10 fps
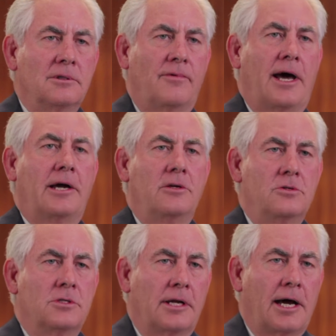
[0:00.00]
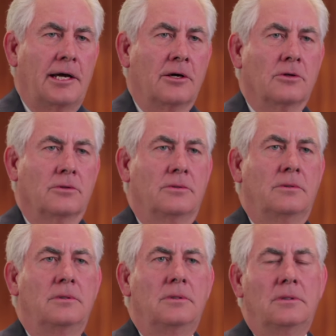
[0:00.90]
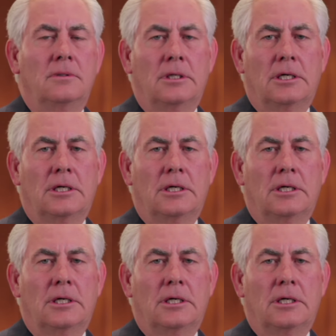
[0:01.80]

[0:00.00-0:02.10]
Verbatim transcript: Uh, someone has to